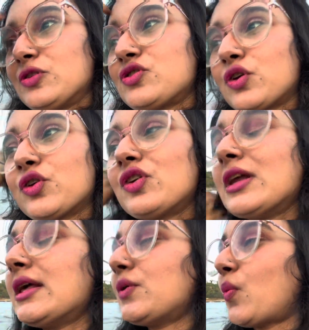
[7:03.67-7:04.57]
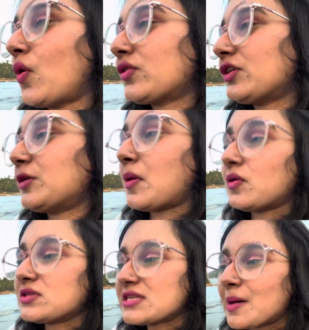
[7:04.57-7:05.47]
so you're really worried
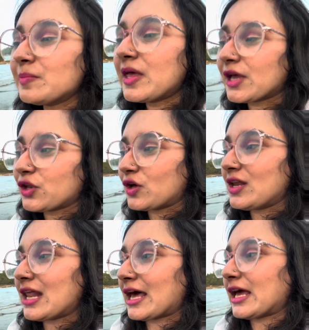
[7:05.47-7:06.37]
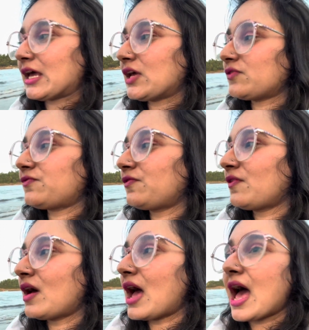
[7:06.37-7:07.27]
about something in your life
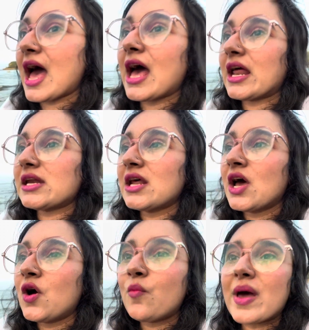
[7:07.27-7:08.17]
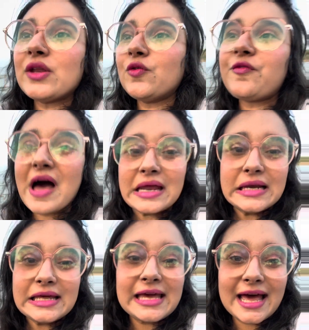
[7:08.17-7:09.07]
and when you
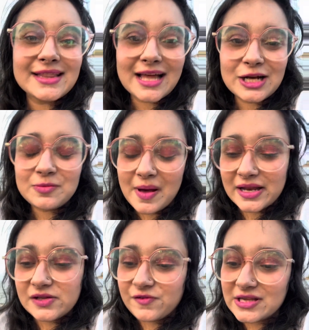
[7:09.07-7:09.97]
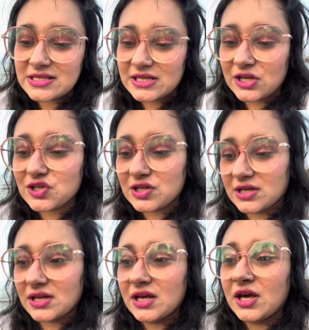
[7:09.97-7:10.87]
finally get that manifestation